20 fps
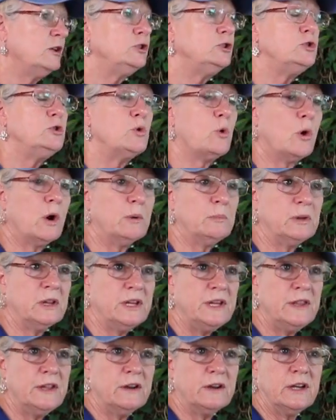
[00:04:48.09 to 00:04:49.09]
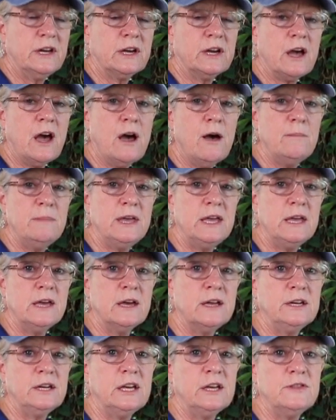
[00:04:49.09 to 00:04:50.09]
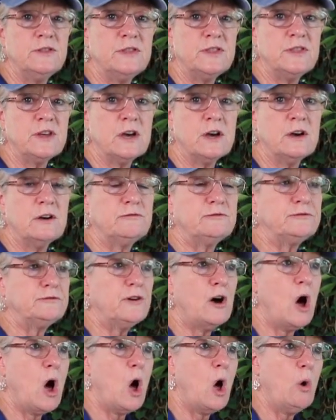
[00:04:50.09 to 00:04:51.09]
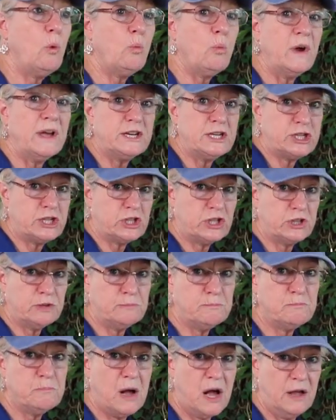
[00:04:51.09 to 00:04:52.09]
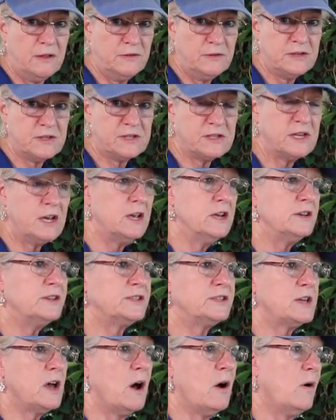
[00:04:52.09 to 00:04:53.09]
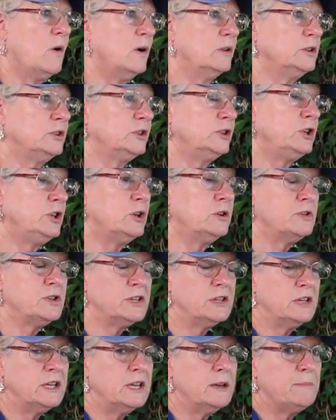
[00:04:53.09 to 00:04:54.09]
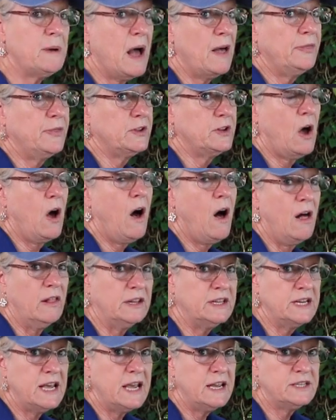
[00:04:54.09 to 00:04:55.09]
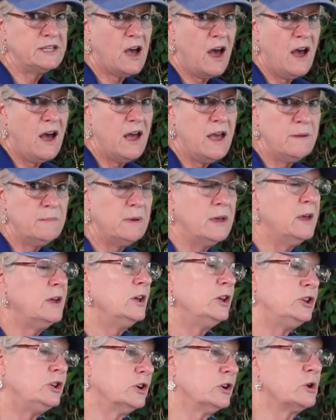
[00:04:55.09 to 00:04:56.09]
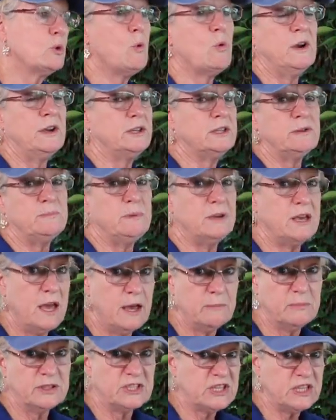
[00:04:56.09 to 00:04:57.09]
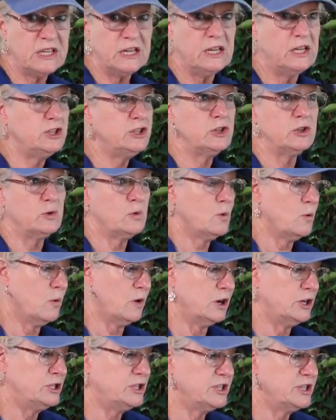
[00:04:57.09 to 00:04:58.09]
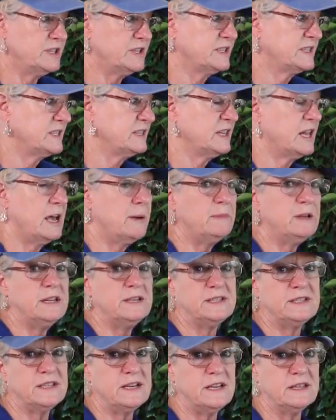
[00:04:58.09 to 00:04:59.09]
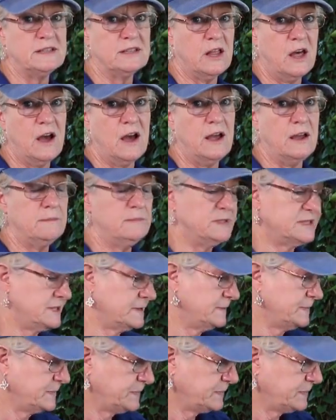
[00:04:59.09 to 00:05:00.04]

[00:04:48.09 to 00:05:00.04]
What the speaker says: Normally they're going to come in the fall, winter months. So usually about the holiday time, you're going to be able to eat your oranges, lemons, and limes.